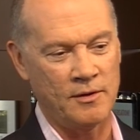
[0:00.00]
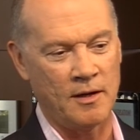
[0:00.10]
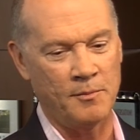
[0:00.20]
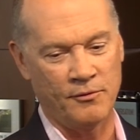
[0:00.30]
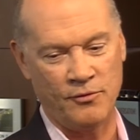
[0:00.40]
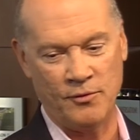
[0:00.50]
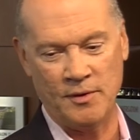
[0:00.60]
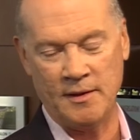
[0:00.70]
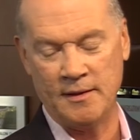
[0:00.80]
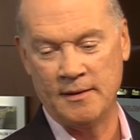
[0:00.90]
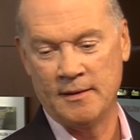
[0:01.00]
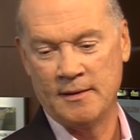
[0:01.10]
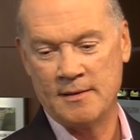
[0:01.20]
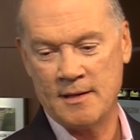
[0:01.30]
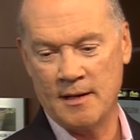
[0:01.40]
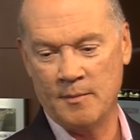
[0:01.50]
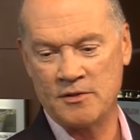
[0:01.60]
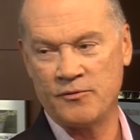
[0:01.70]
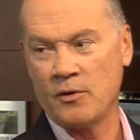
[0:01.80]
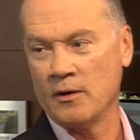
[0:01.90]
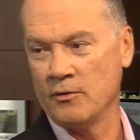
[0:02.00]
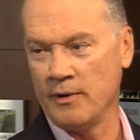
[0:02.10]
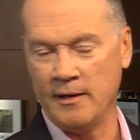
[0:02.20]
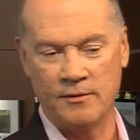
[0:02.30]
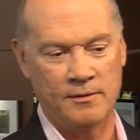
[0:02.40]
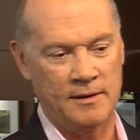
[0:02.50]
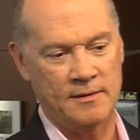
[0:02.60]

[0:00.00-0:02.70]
opportunity, um, it's far greater than